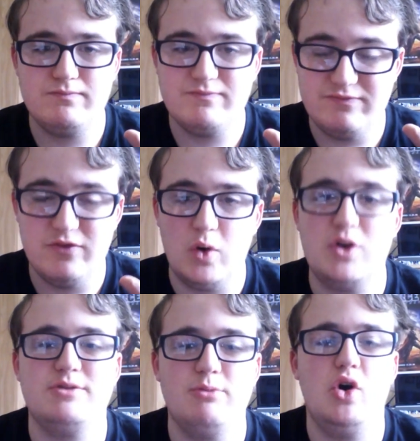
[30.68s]
focused
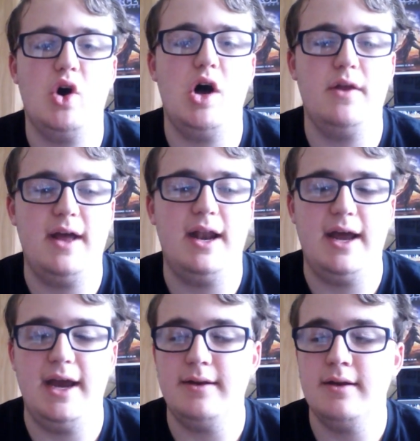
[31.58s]
more on that
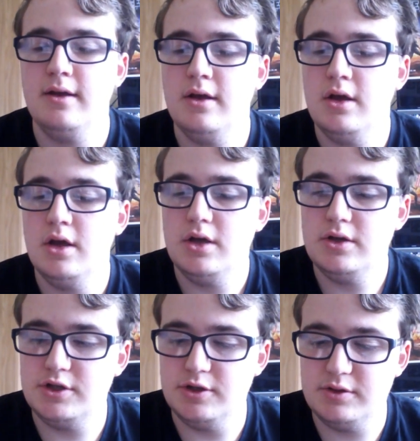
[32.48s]
line
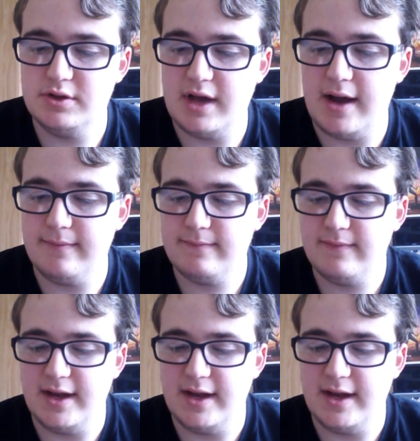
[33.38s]
due to that event.